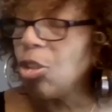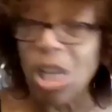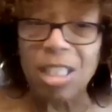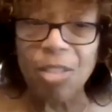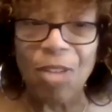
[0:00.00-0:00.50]

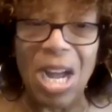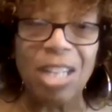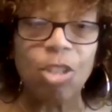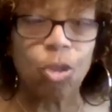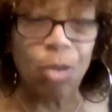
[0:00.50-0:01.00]
justify
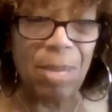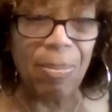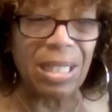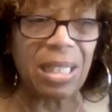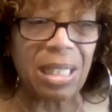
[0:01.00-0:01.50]
the
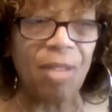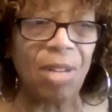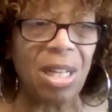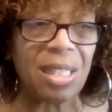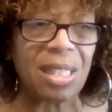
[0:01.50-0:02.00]
treatments of
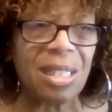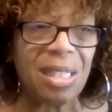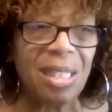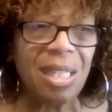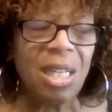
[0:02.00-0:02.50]
us.
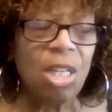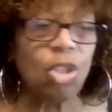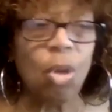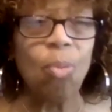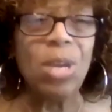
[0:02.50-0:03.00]

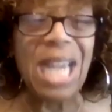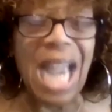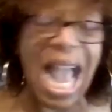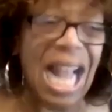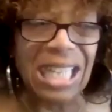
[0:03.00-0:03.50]
So we
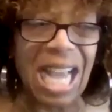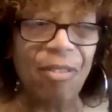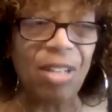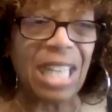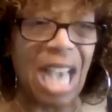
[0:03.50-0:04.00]
had to
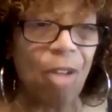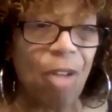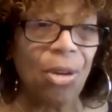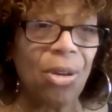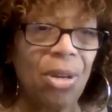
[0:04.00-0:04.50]
have a
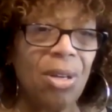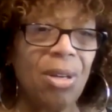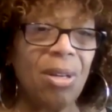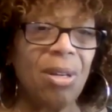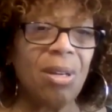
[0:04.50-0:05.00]
counter
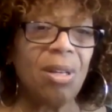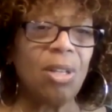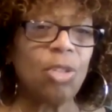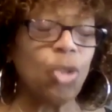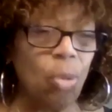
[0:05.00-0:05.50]

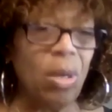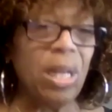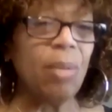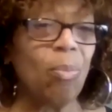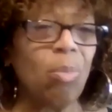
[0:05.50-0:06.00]
to it,
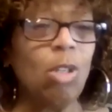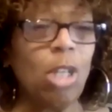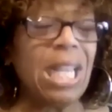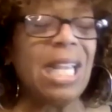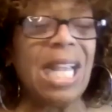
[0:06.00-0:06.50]

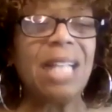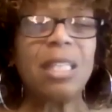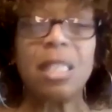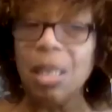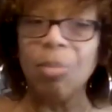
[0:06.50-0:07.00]
looking at
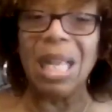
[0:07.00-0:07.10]
some